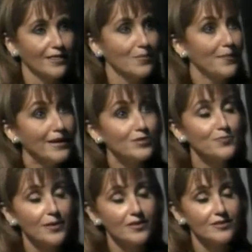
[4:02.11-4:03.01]
the
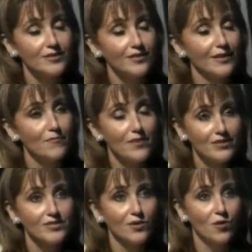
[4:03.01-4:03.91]
best president that
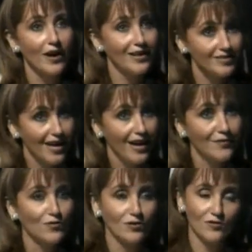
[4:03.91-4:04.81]
Mexico has
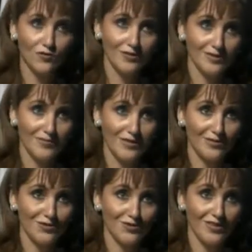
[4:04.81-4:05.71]
had for the tourism
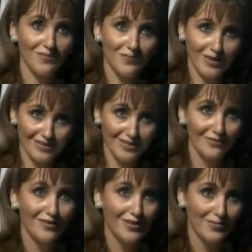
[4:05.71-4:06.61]
industry,
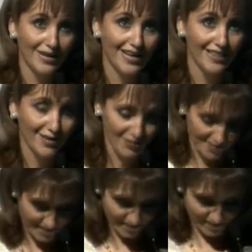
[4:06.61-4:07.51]
President Felipe Calderón.